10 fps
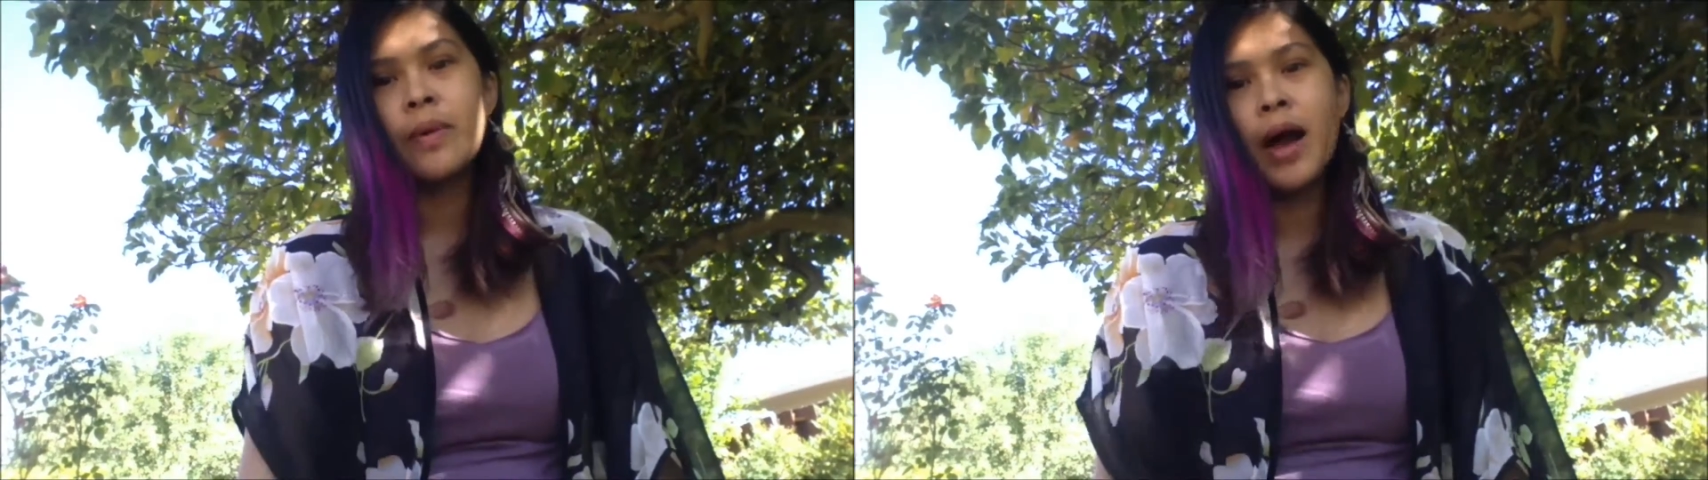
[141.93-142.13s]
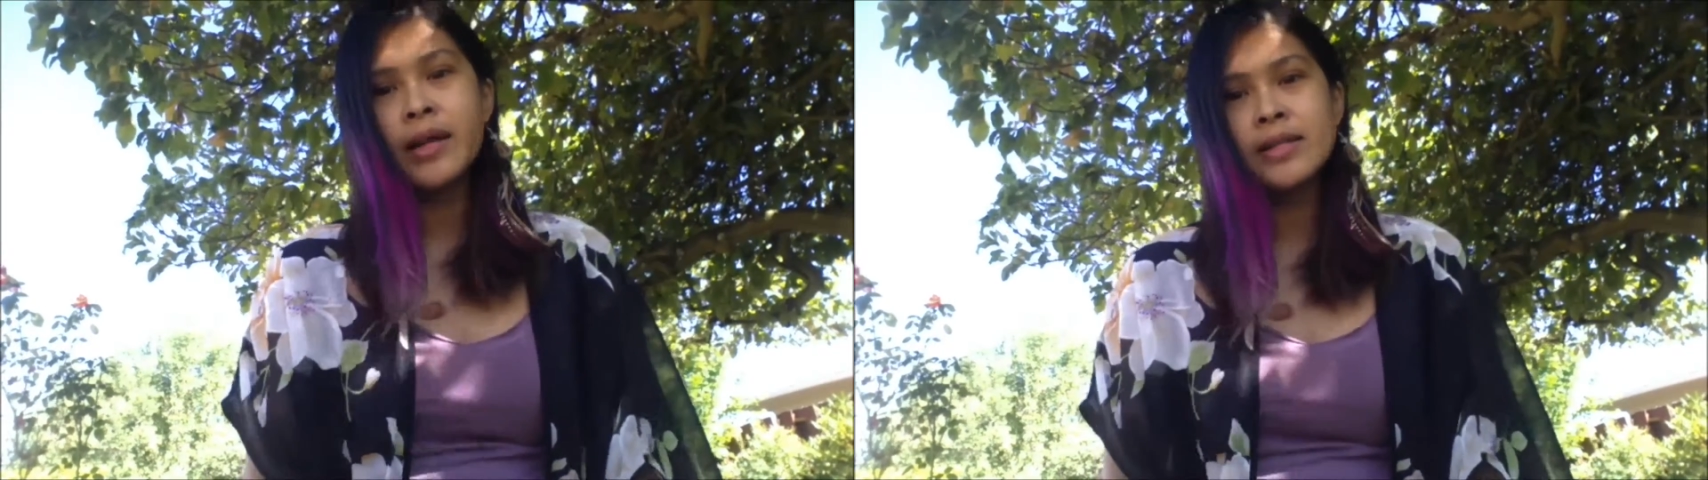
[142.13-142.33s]

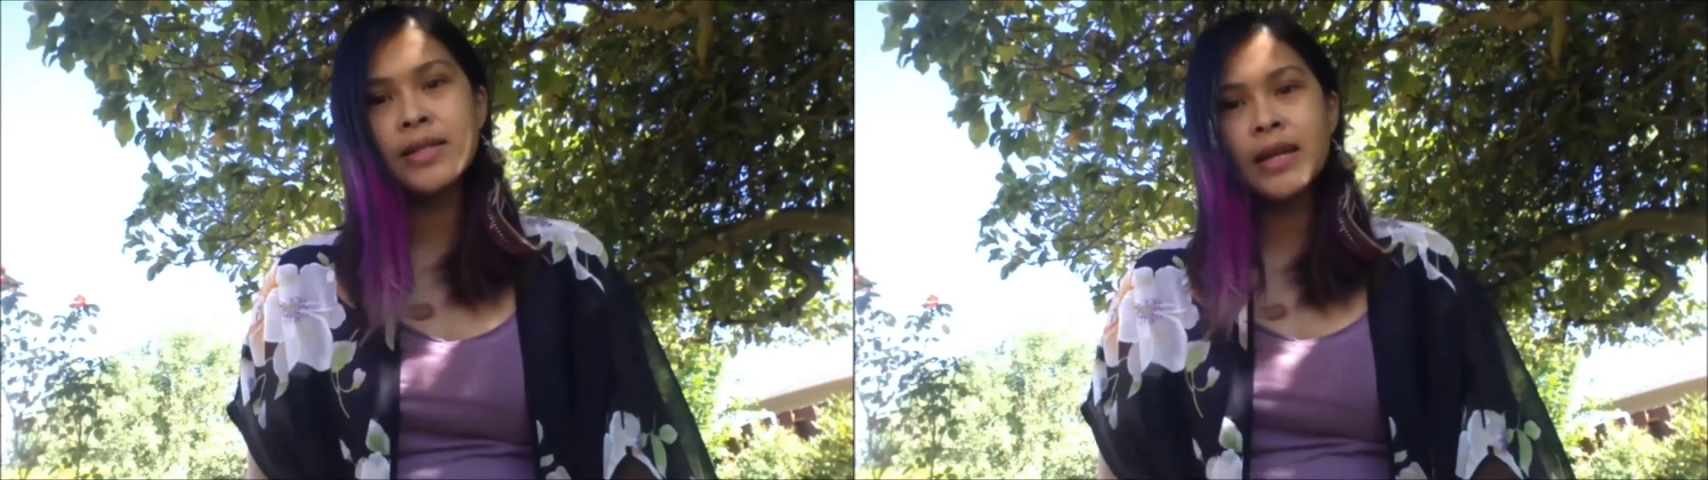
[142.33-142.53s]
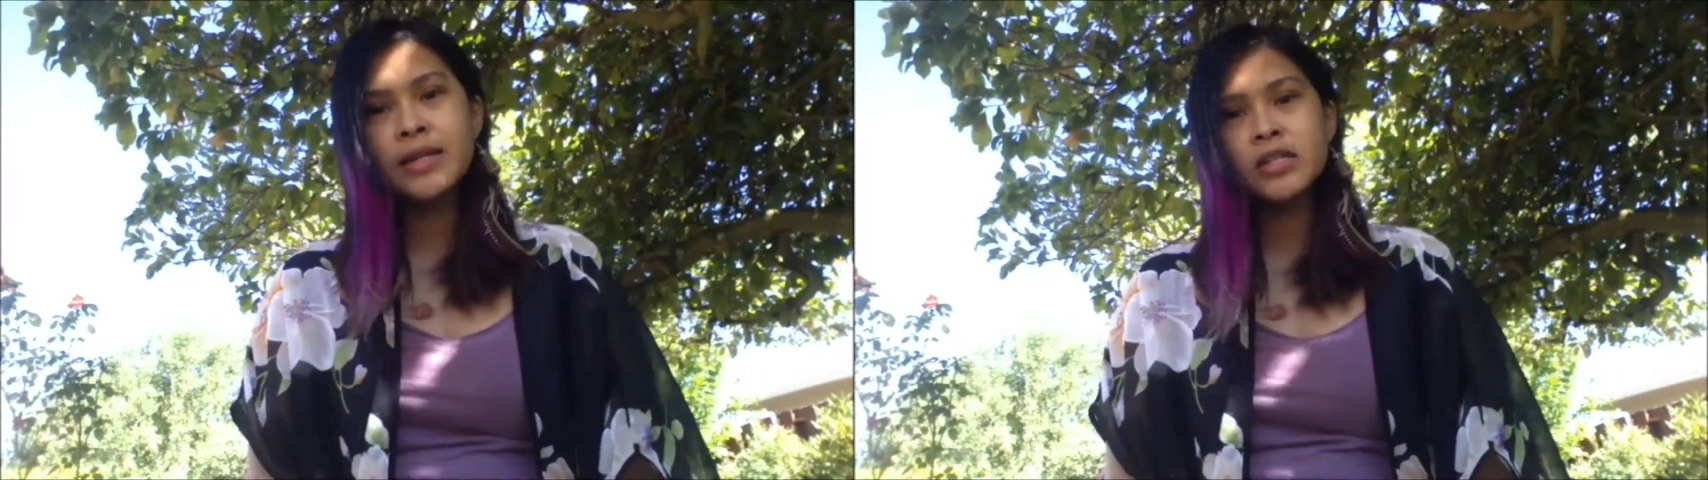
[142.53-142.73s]
I
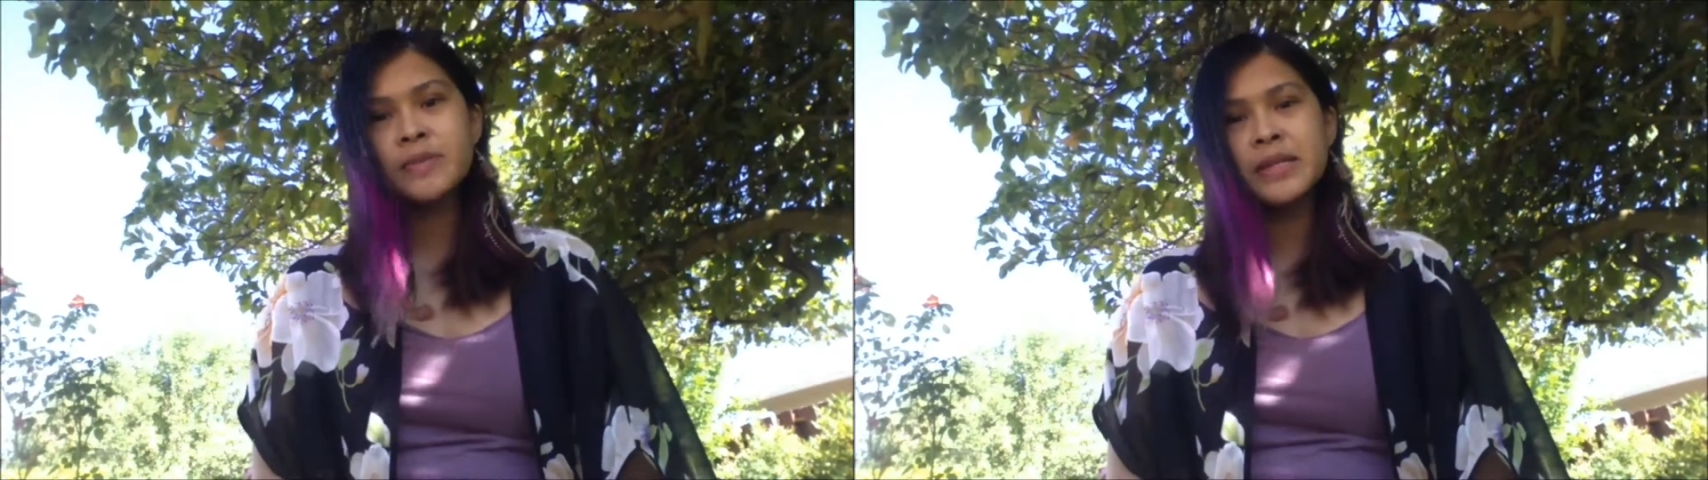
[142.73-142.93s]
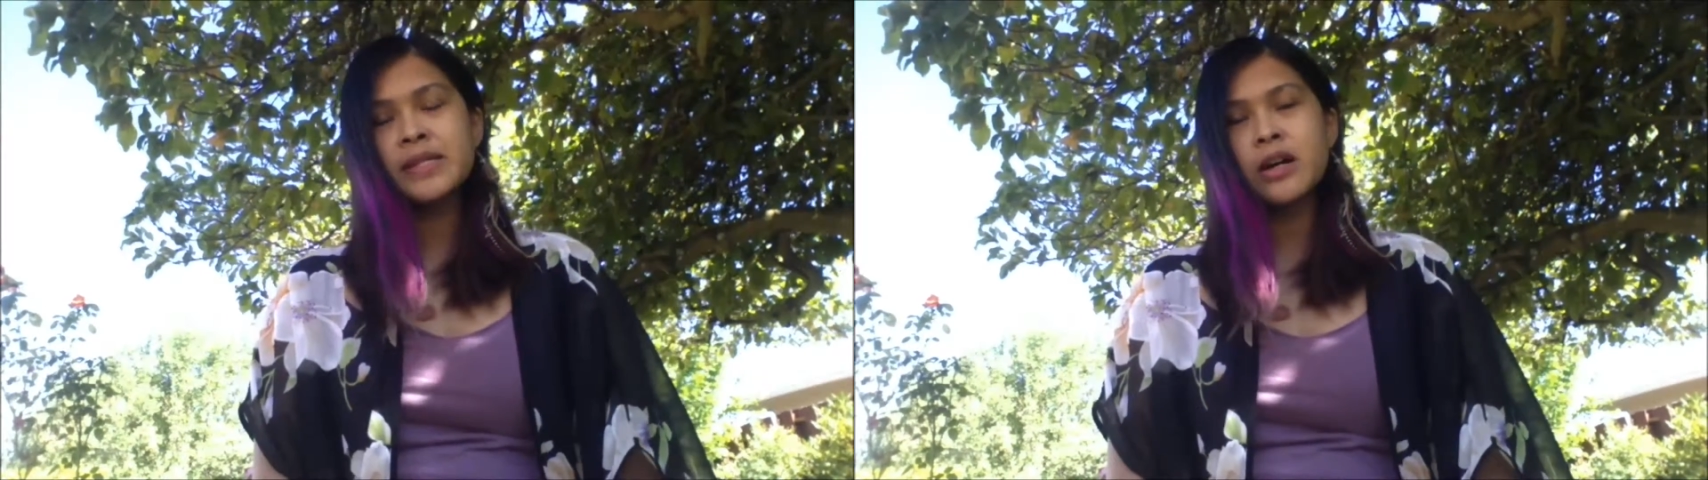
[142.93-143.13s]
decided to
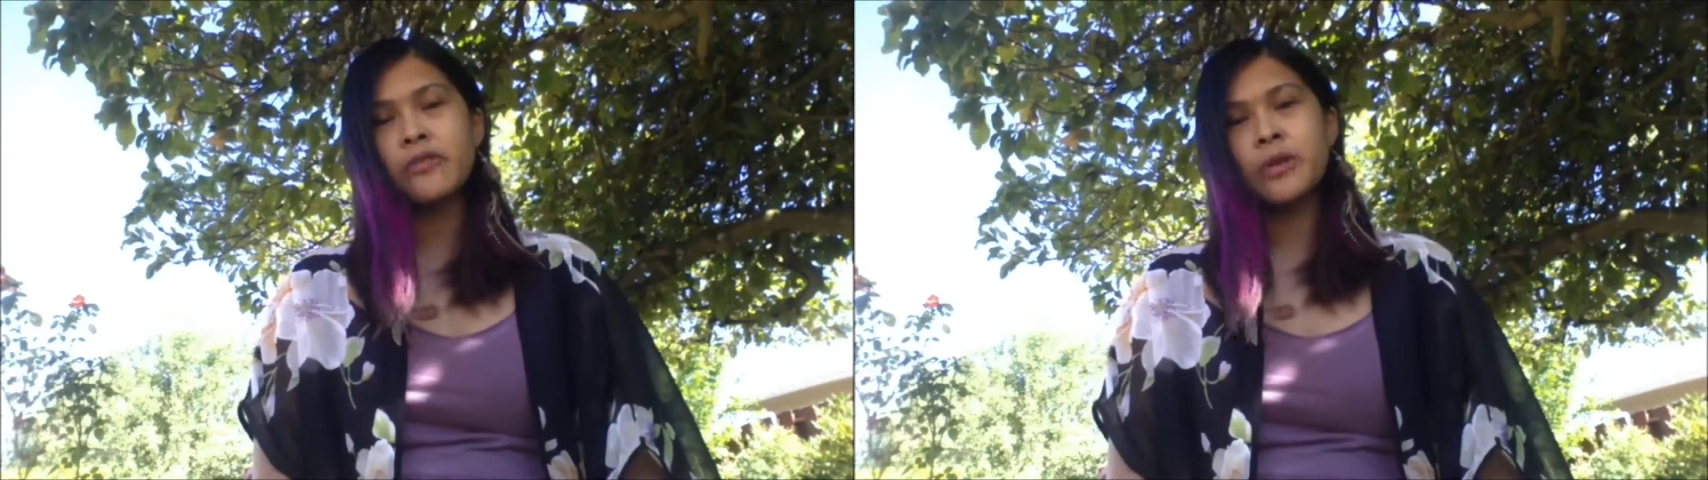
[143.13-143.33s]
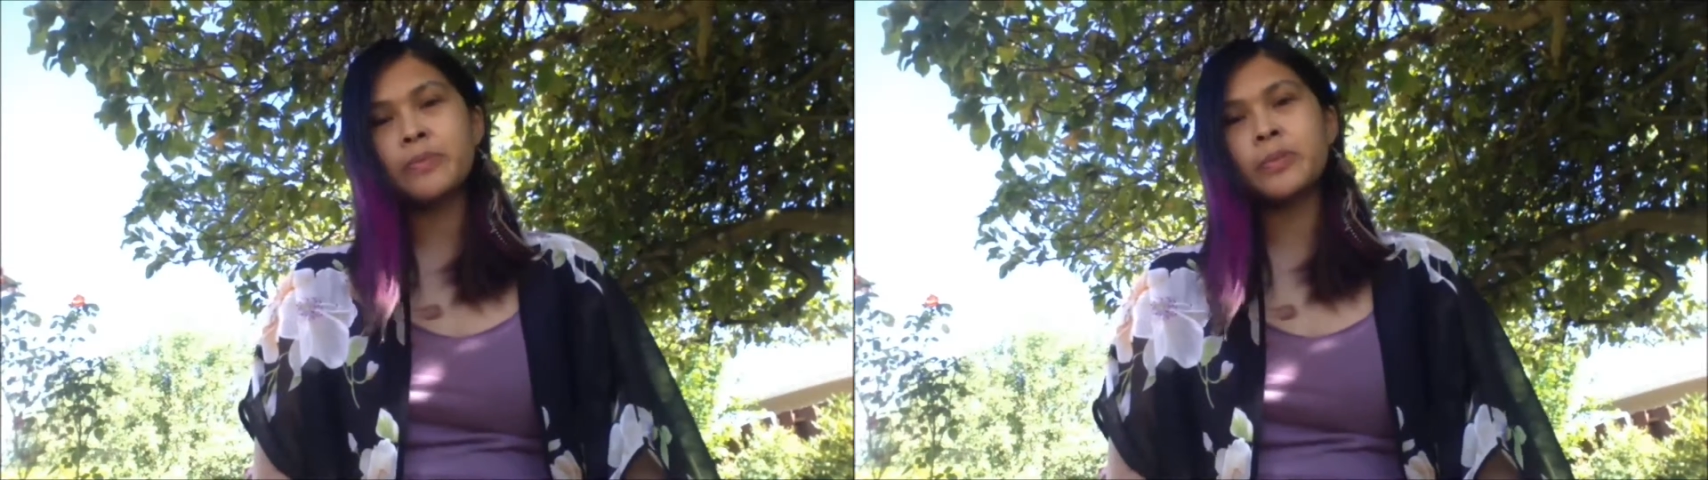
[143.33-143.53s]
be
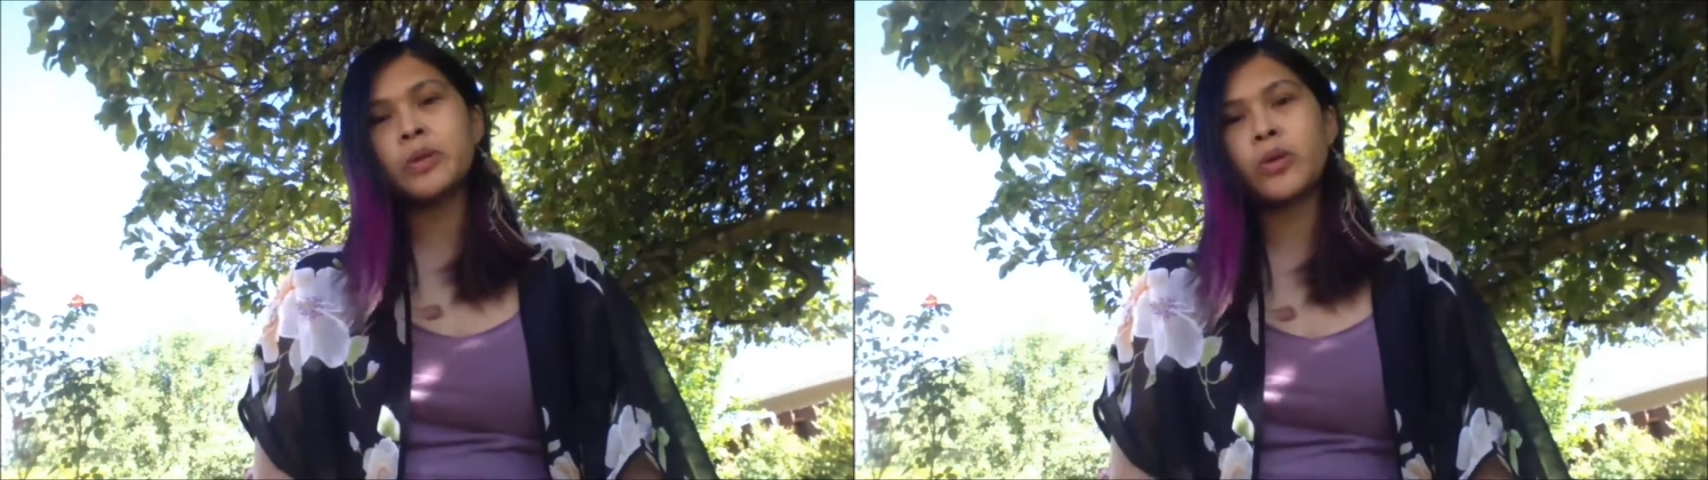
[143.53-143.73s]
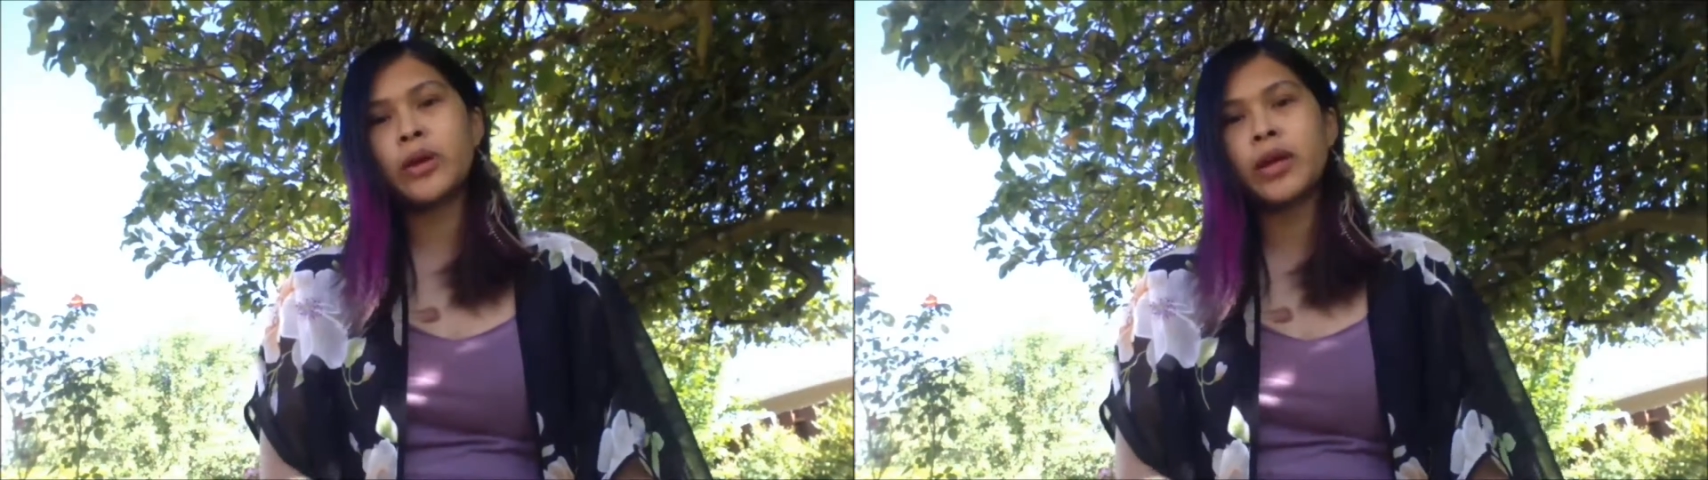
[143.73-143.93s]
self
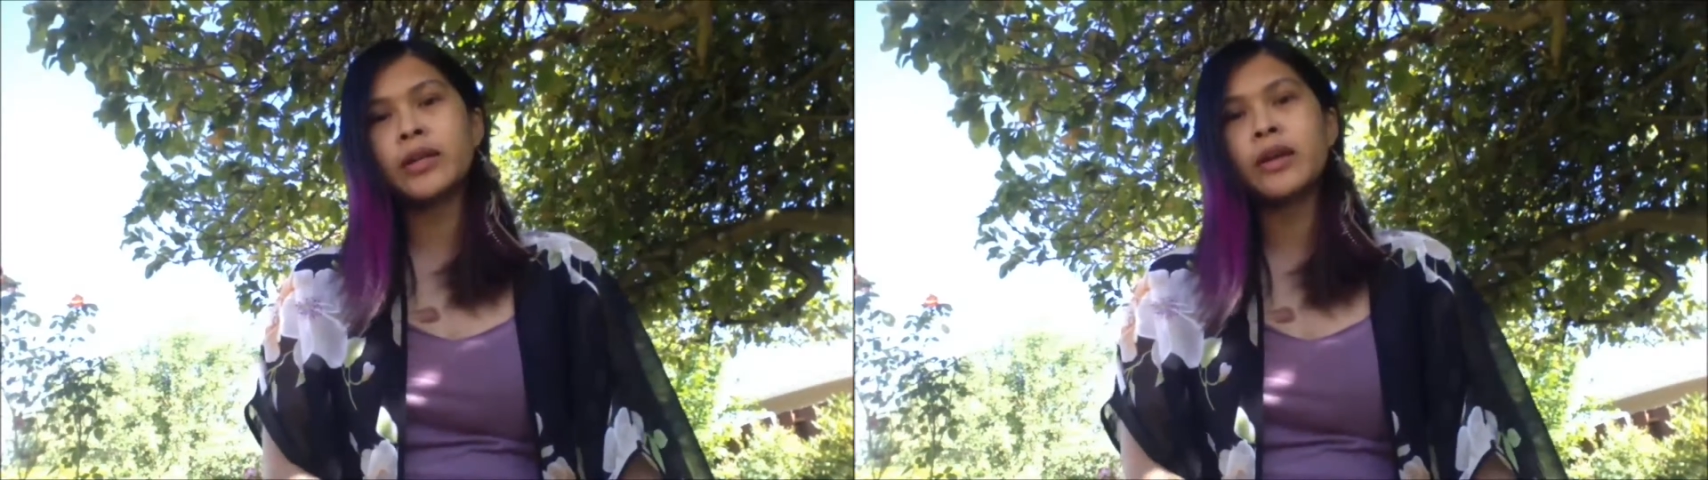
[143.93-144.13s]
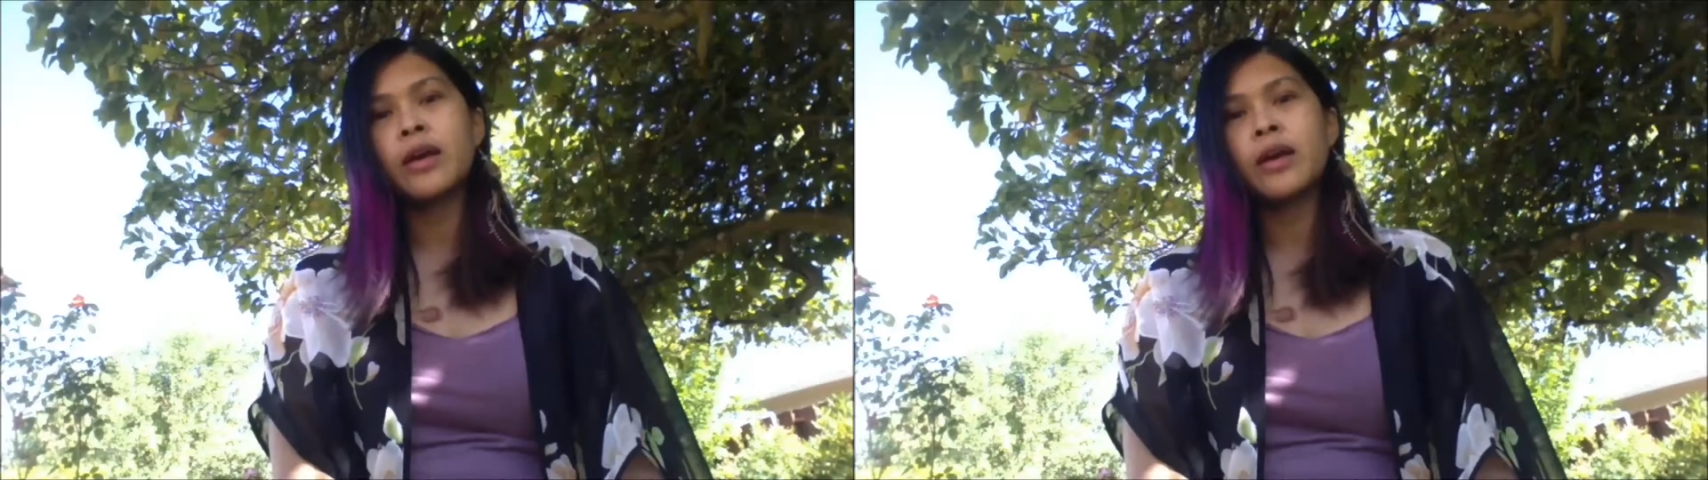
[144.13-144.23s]
employed